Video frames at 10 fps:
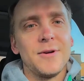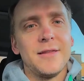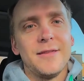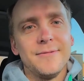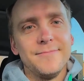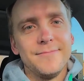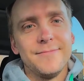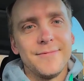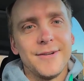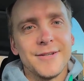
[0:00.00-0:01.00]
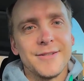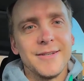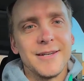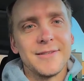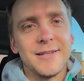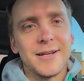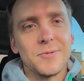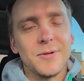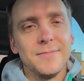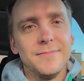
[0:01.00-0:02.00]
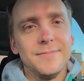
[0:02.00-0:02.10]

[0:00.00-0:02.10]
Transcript: with. I'll see you guys in the next one.